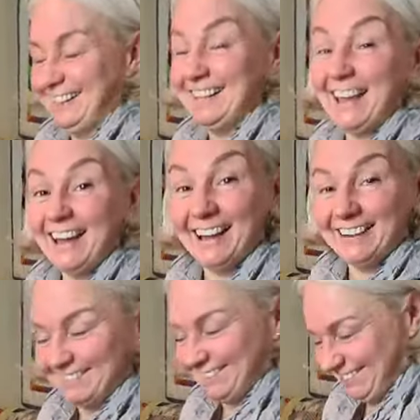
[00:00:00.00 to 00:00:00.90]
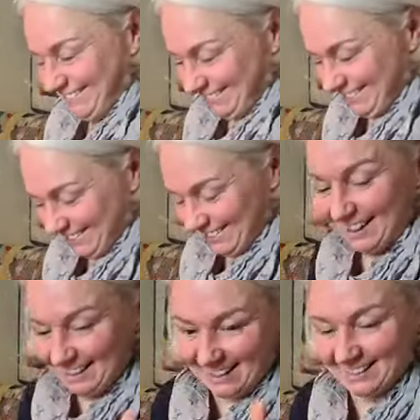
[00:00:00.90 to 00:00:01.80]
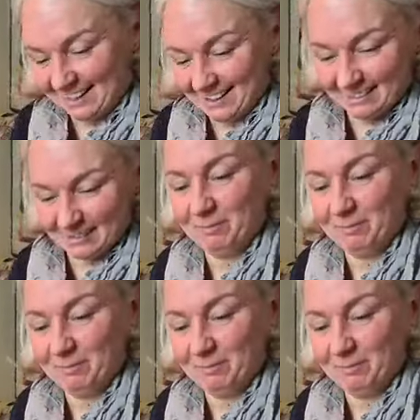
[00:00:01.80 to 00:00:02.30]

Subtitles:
Yeah, I like that.